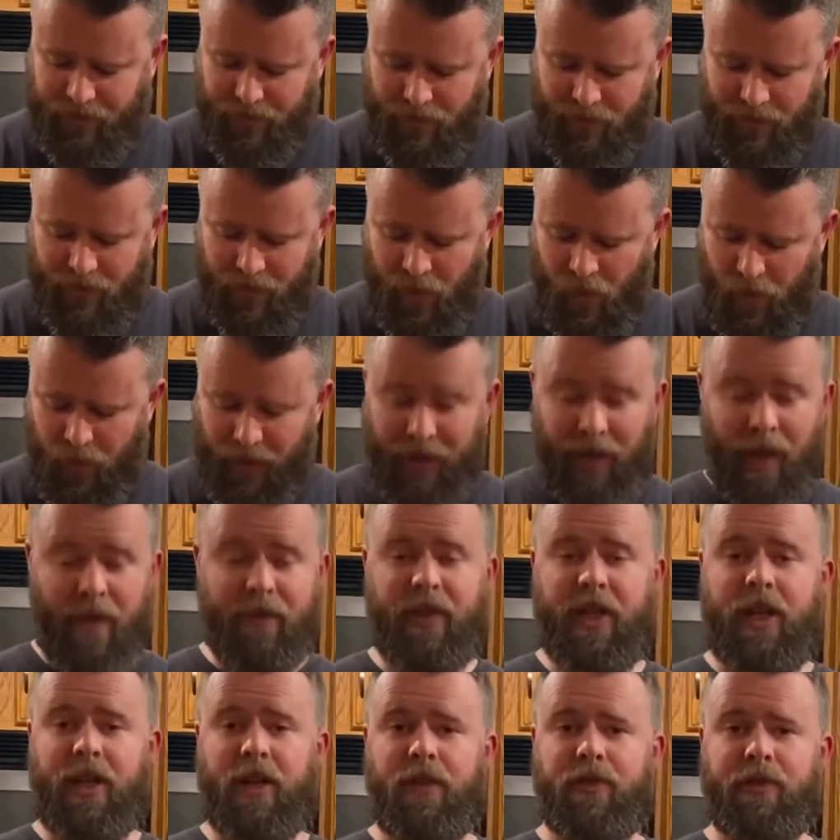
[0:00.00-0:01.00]
We'd love to
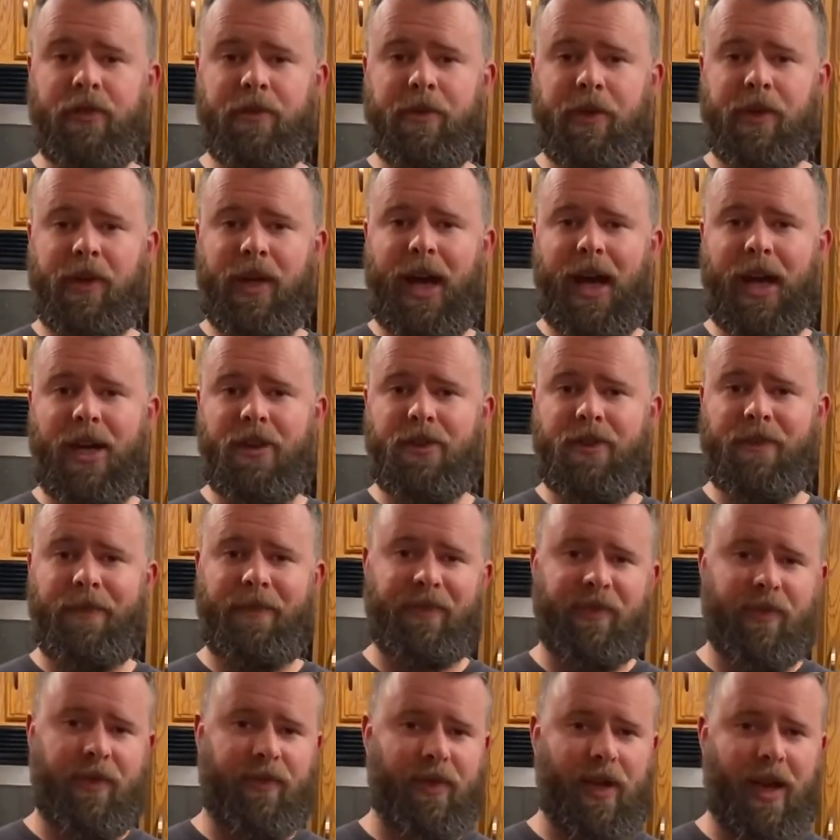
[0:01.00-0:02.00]
hear from you guys.
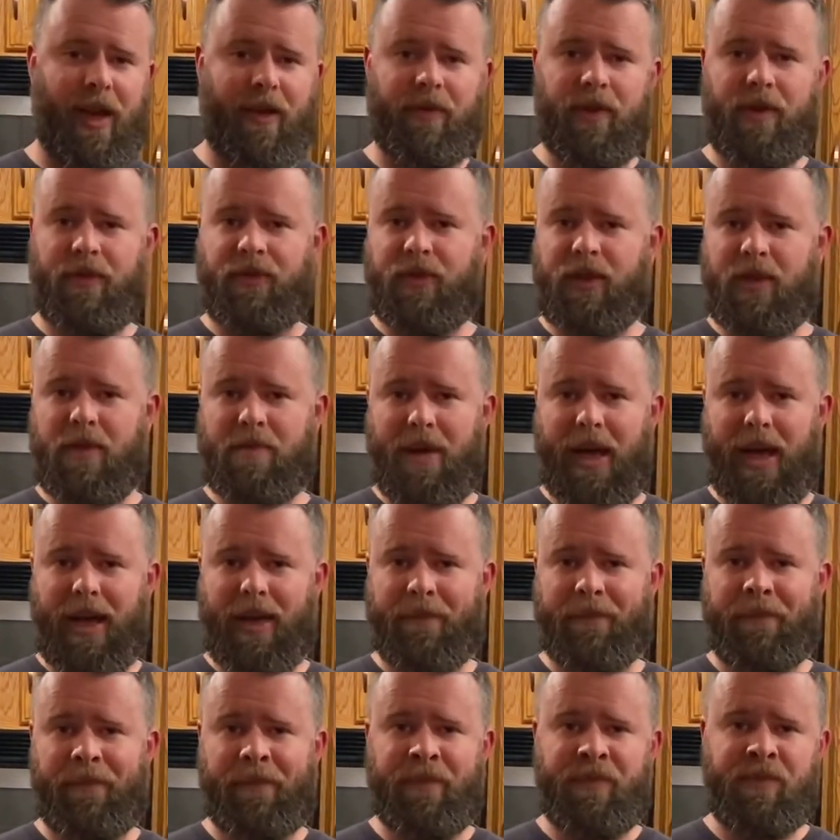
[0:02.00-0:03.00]
If you have any feedback,
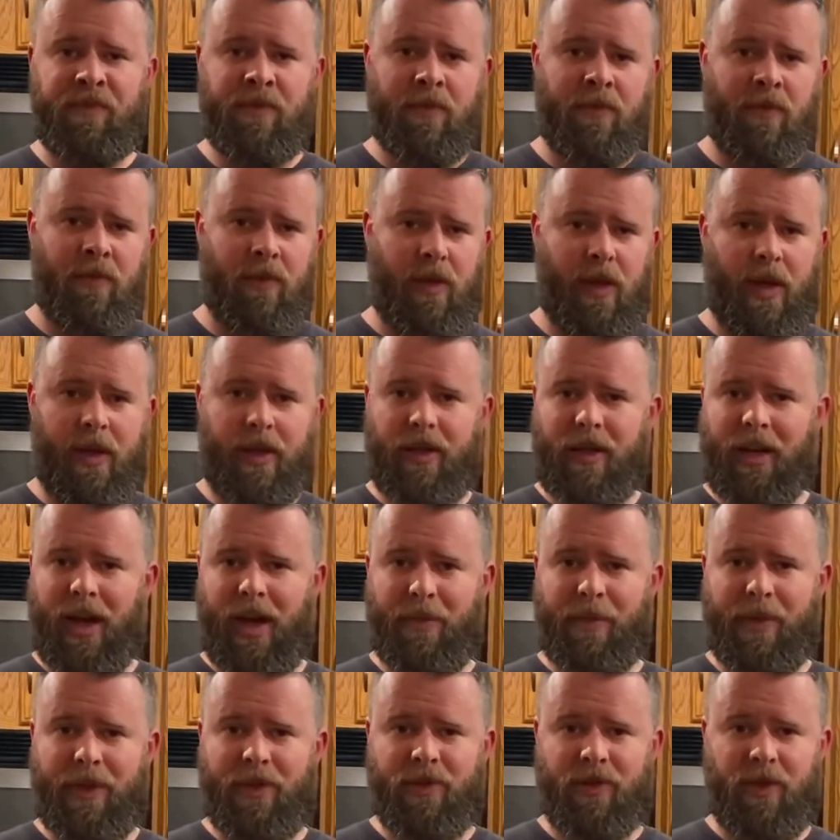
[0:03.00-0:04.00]
any
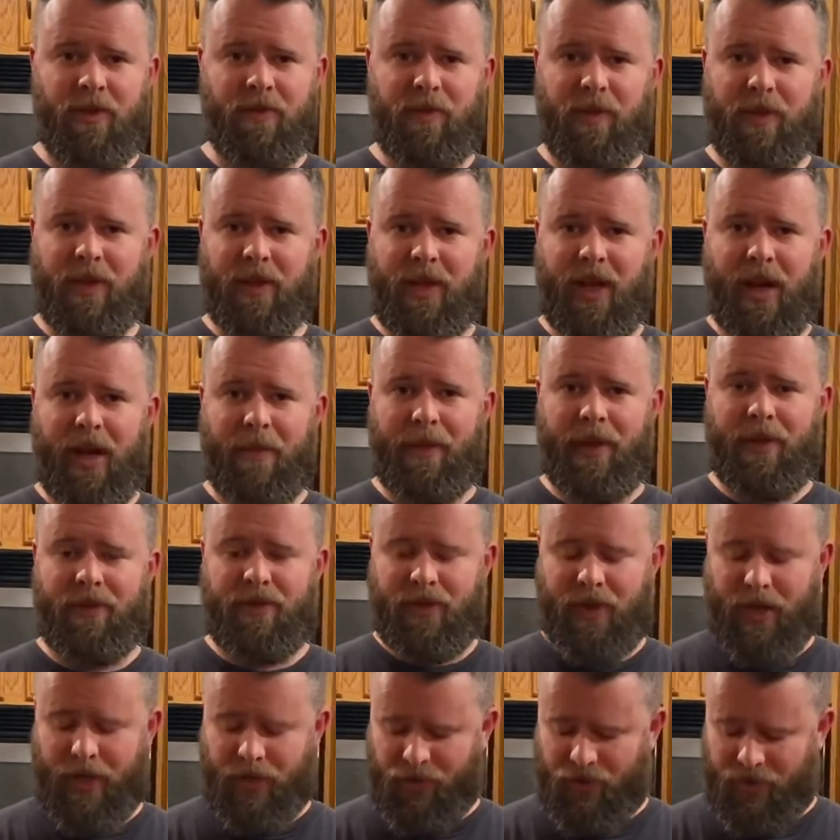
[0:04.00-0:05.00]
comments, leave them in the comments
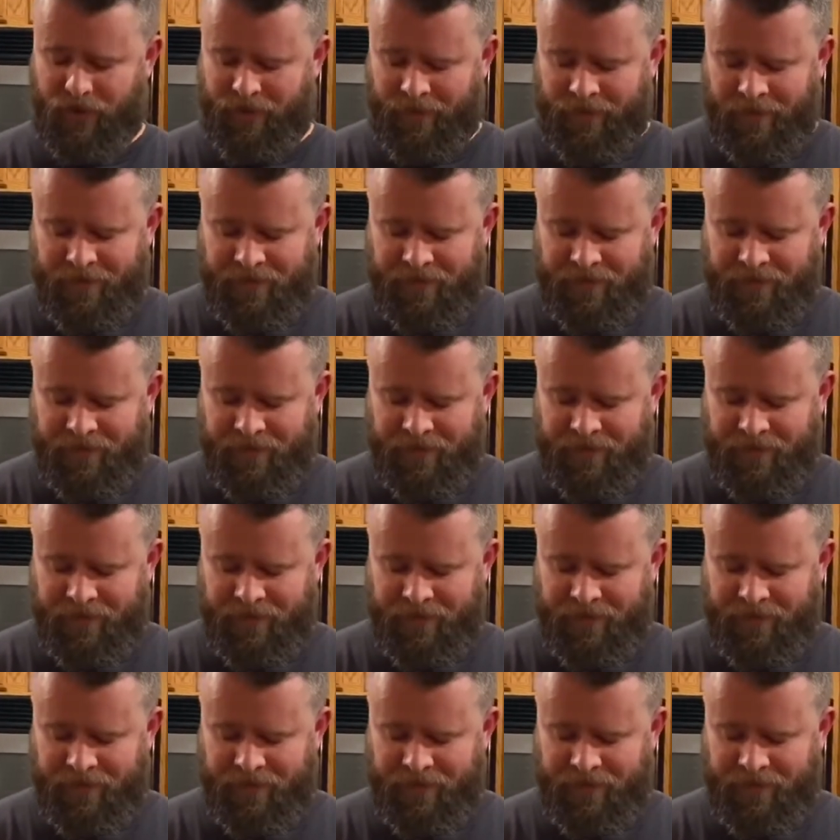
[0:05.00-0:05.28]
section.